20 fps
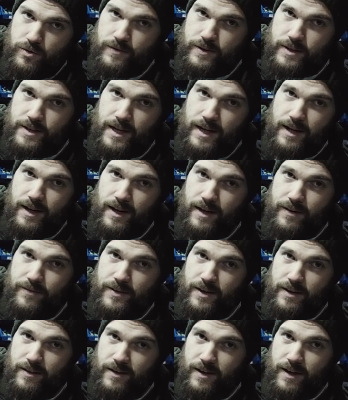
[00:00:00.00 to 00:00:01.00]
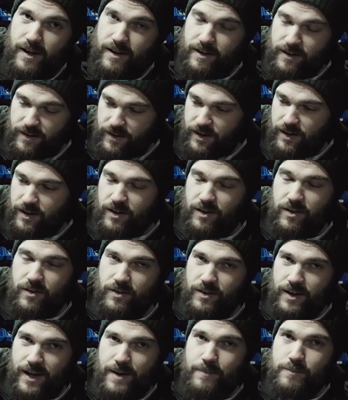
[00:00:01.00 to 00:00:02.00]
of a tank left in there and you
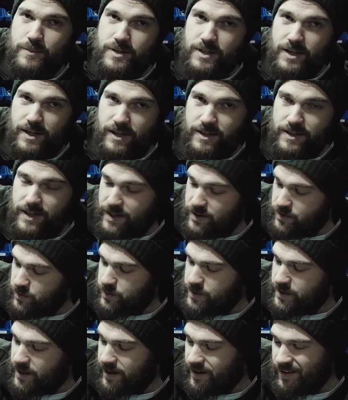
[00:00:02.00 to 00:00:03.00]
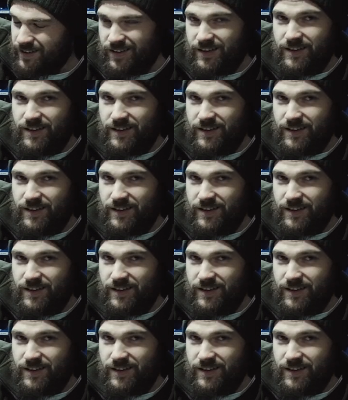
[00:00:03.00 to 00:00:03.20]
can't empty your diesel tank.